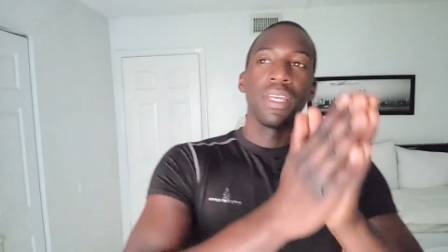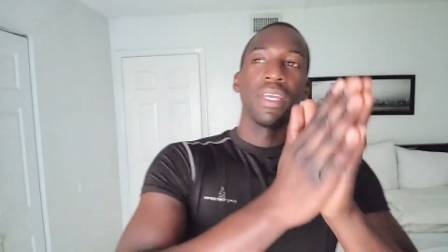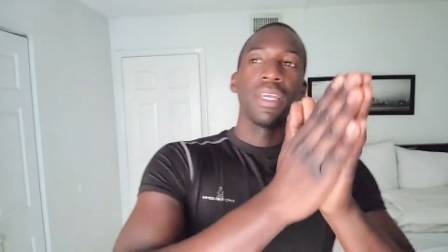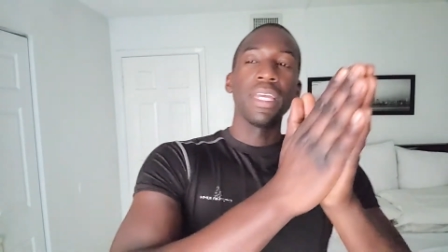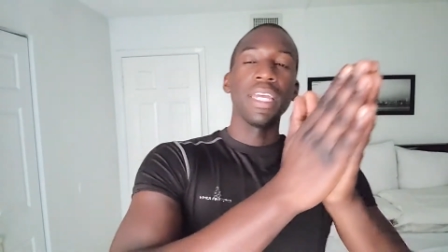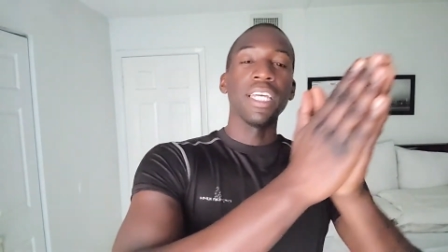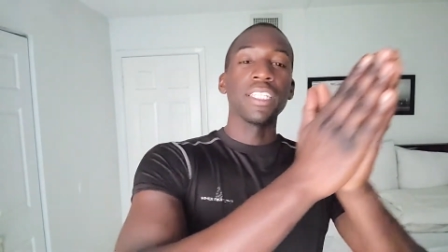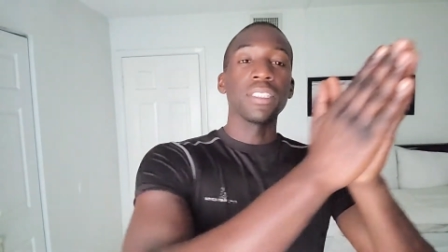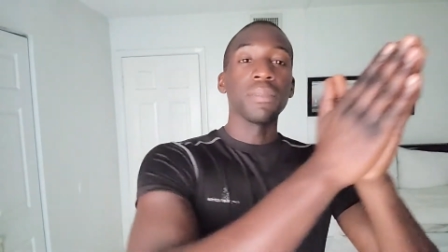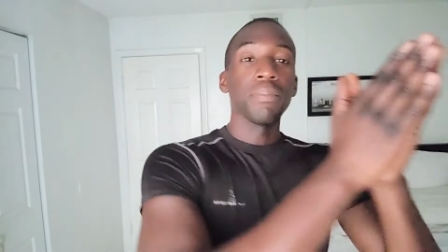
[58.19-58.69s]

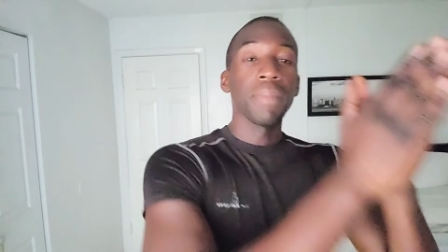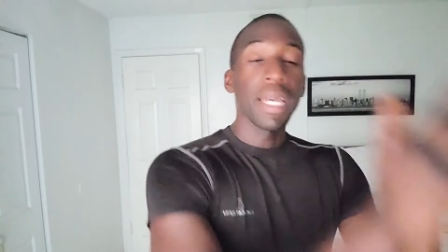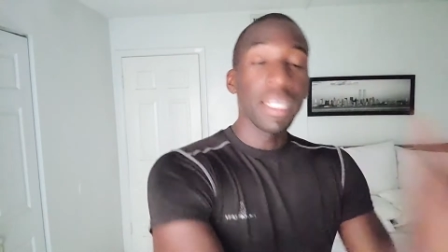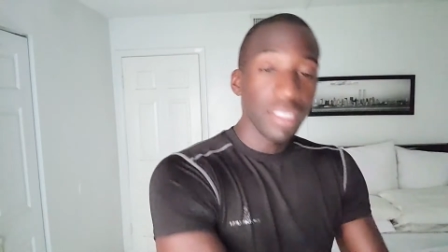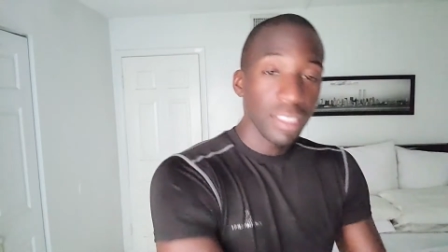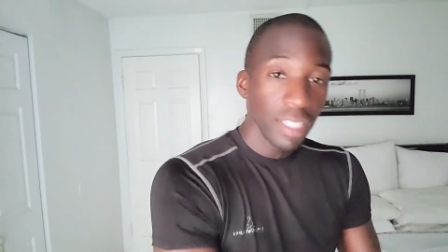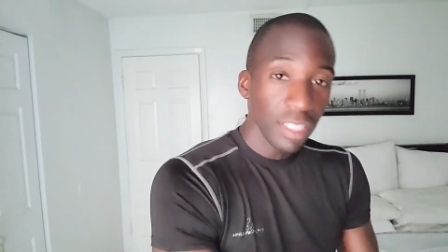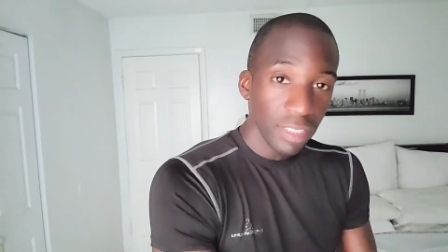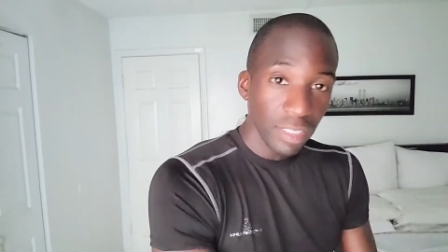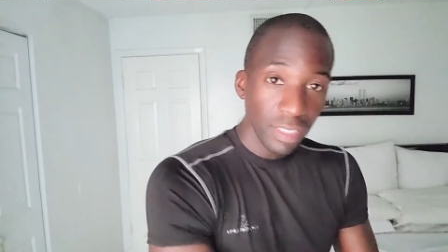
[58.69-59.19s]
his
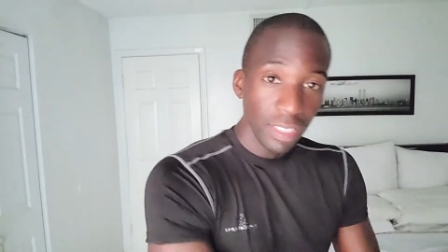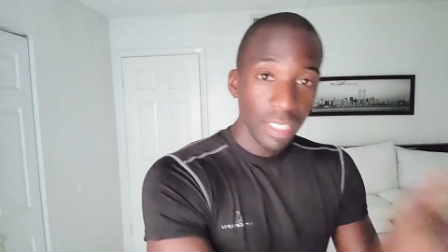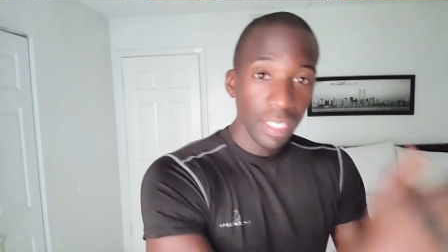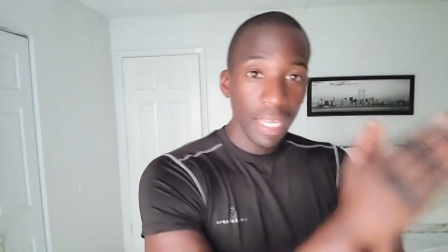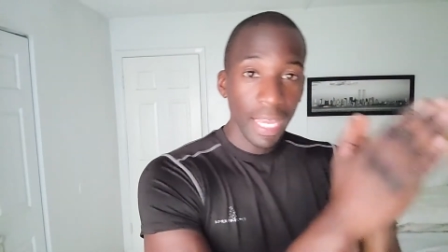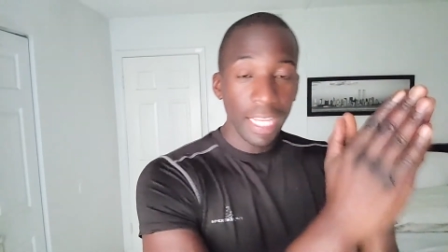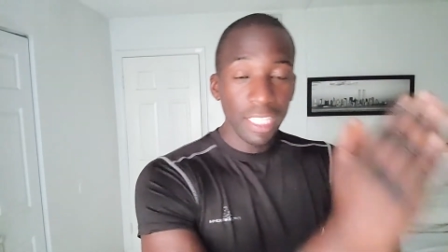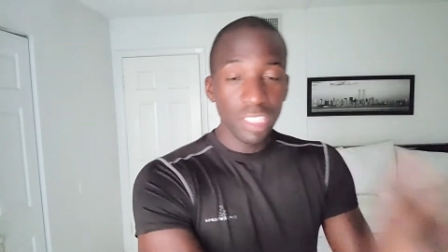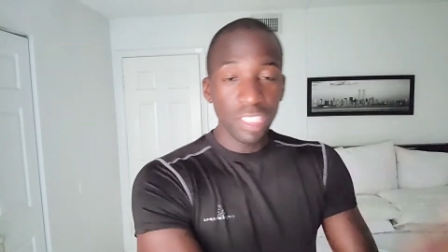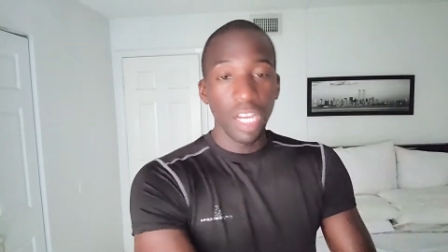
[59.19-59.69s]
message,
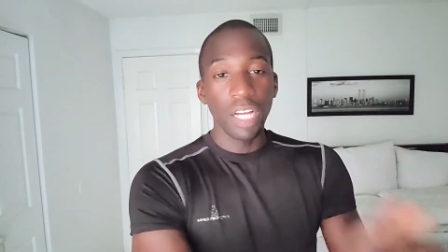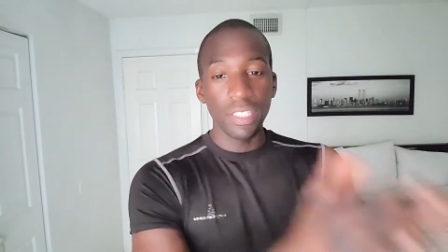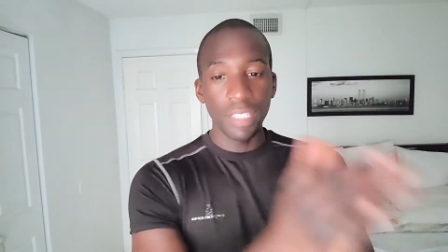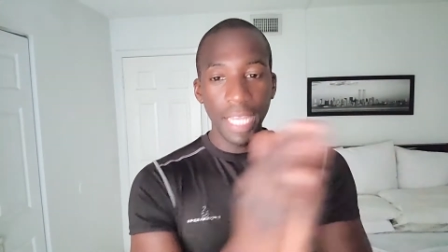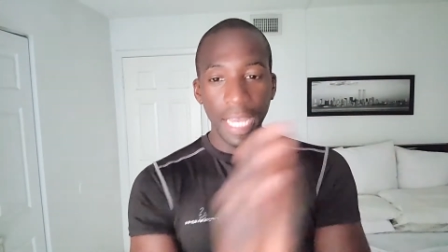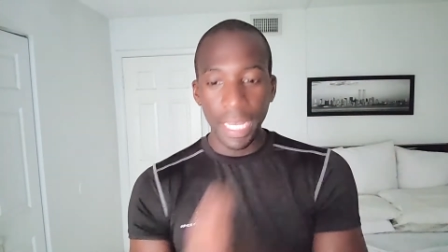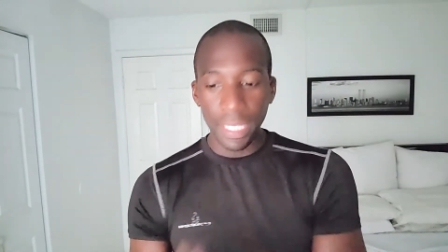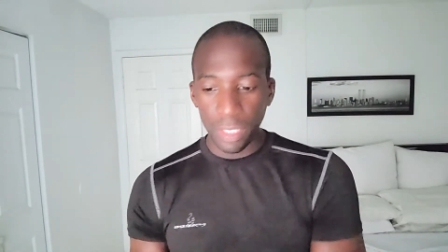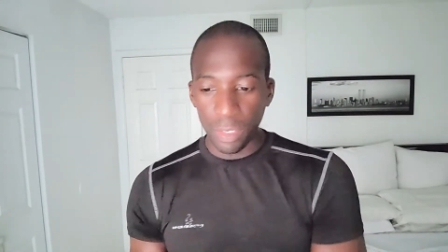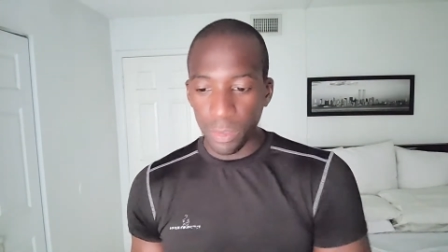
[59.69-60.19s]
Anton
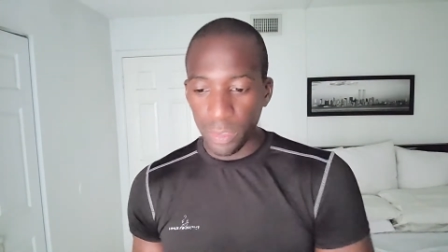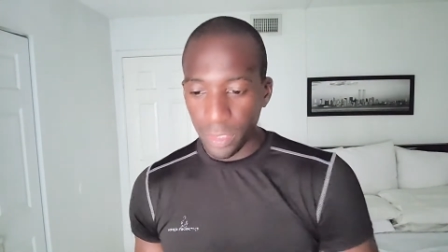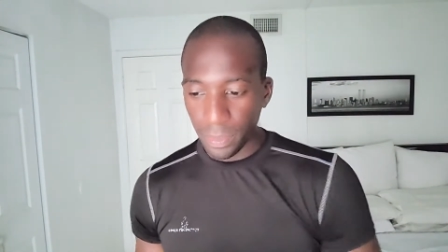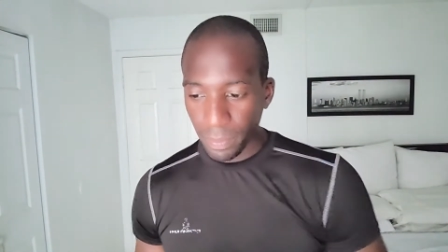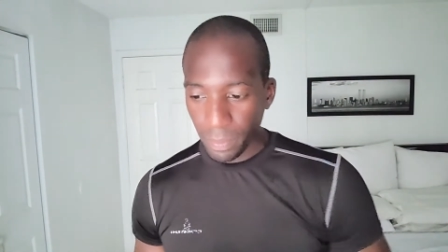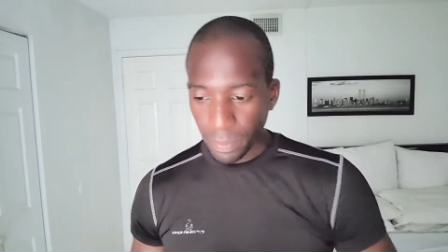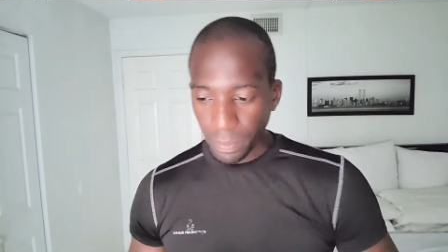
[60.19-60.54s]
Daniels.